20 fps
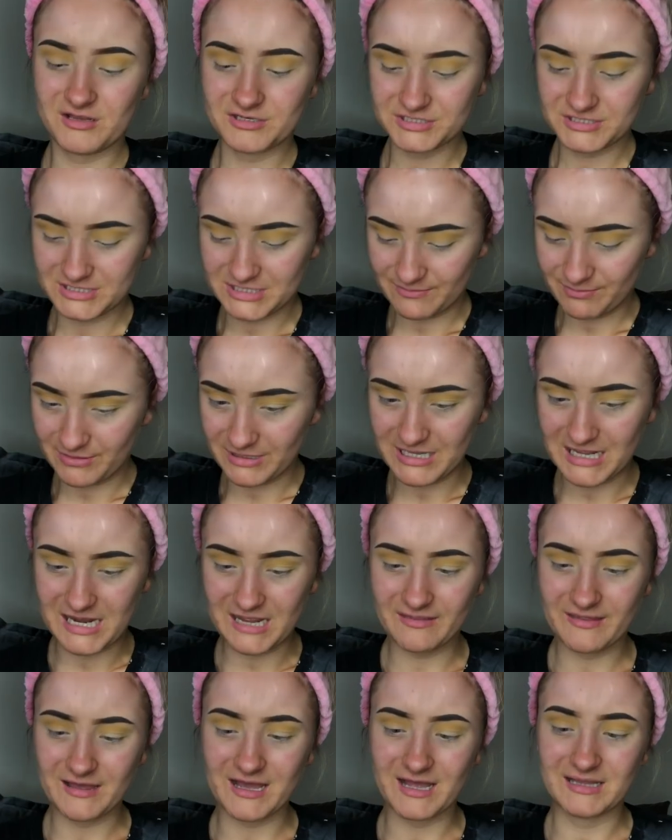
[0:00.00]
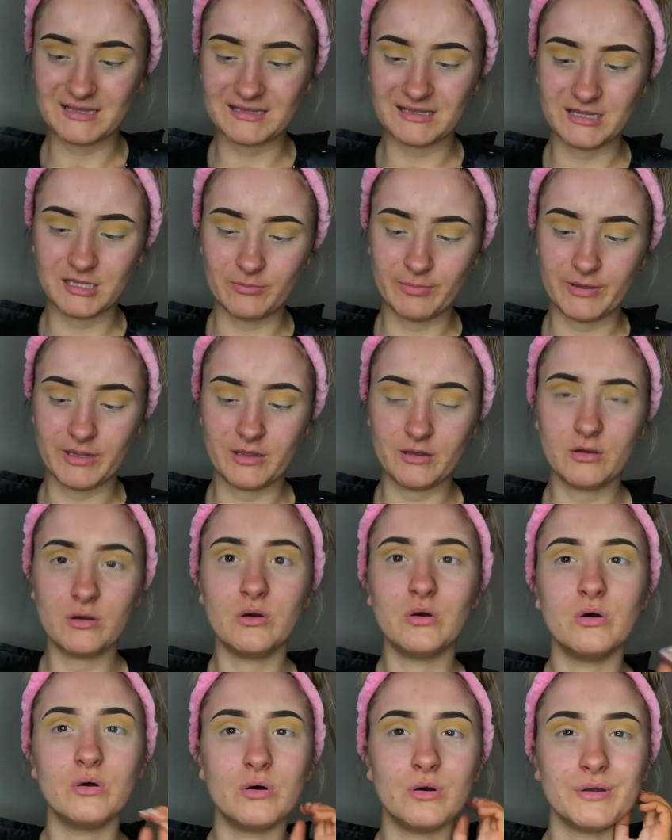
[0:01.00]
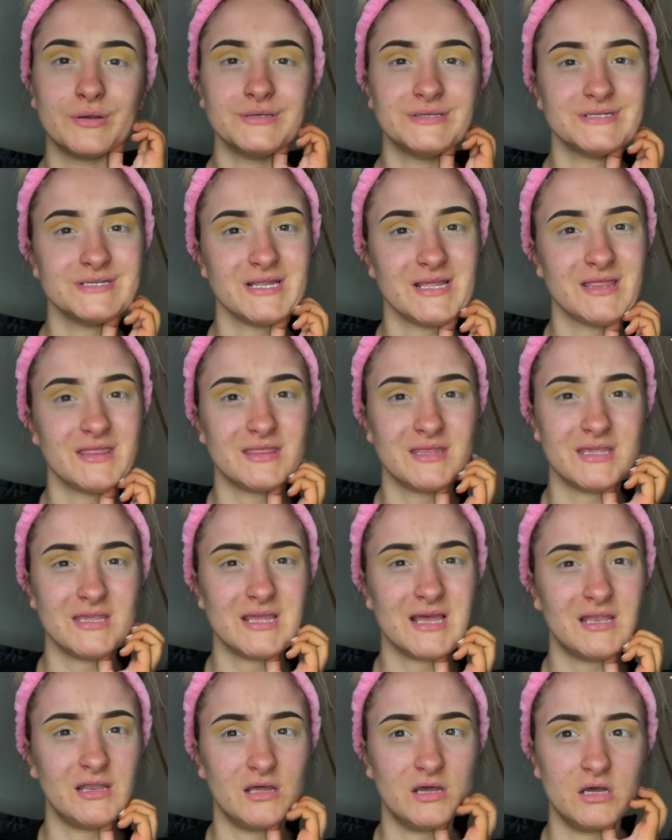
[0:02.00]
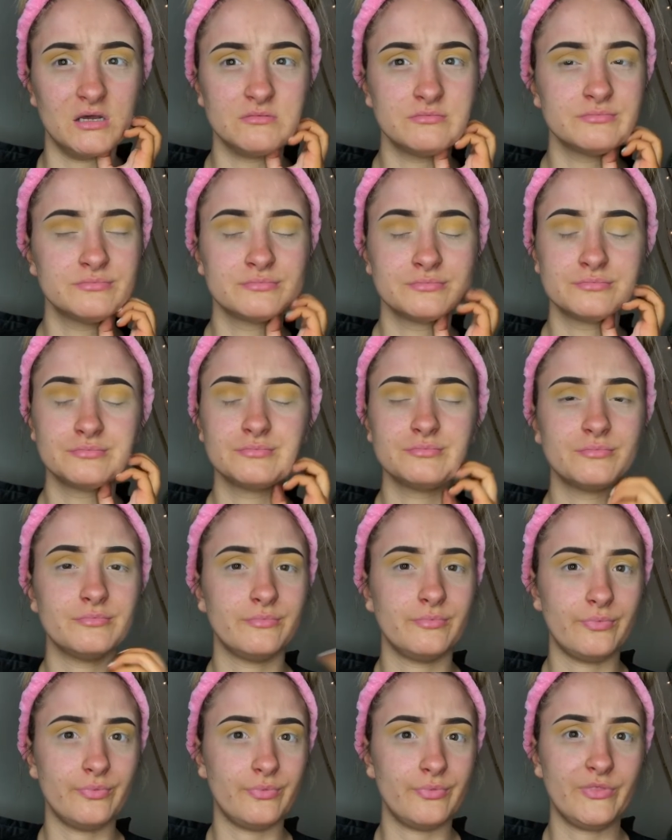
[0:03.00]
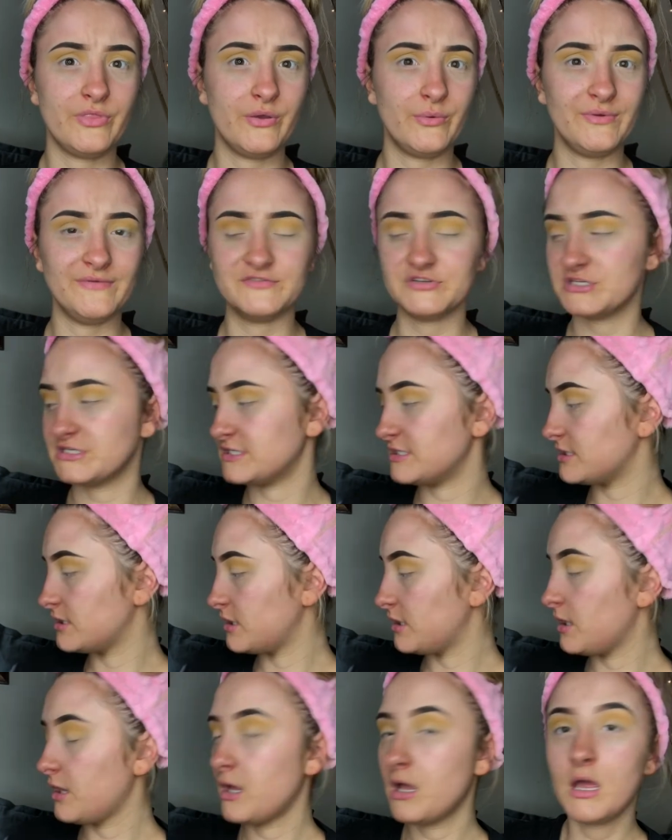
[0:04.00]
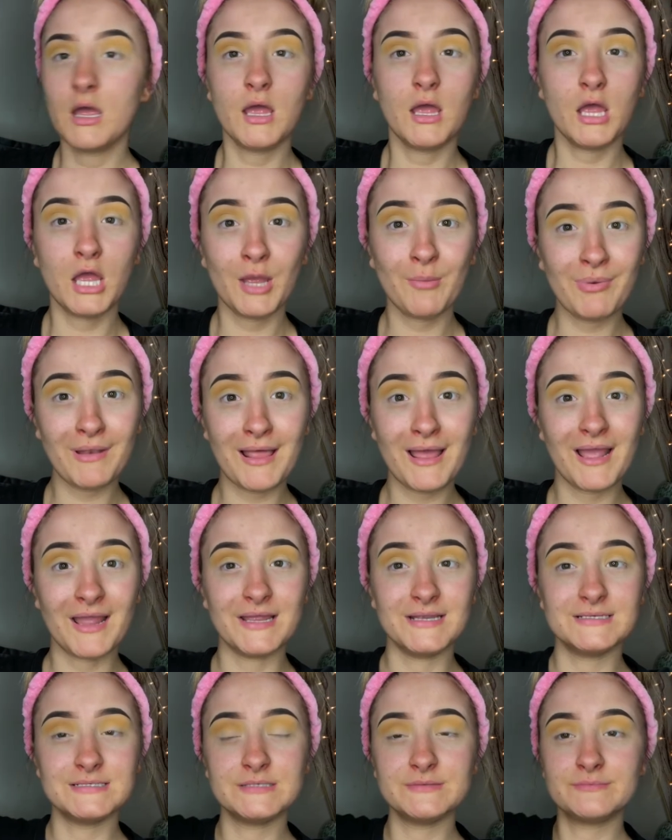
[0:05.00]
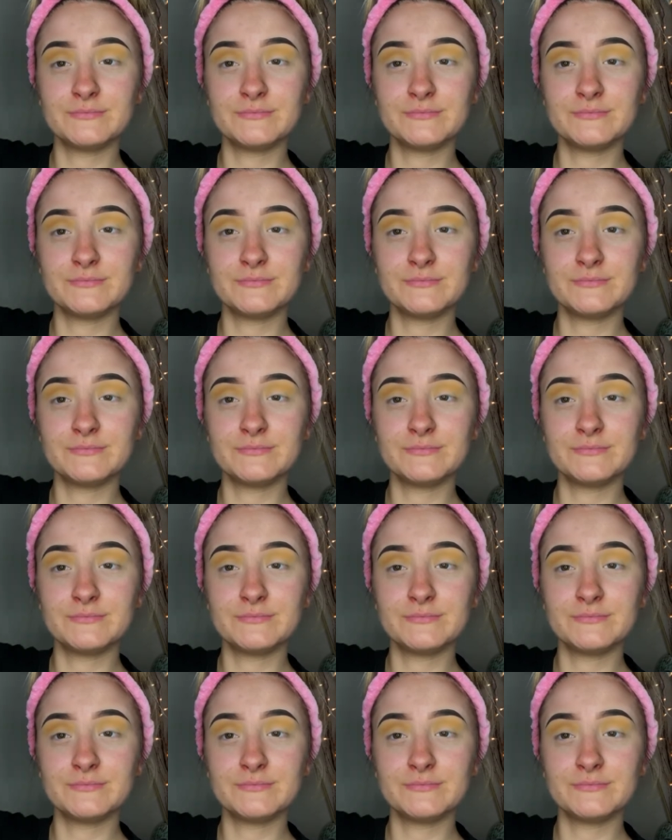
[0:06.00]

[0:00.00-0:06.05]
just apply that a little bit underneath the yellow that we've just applied.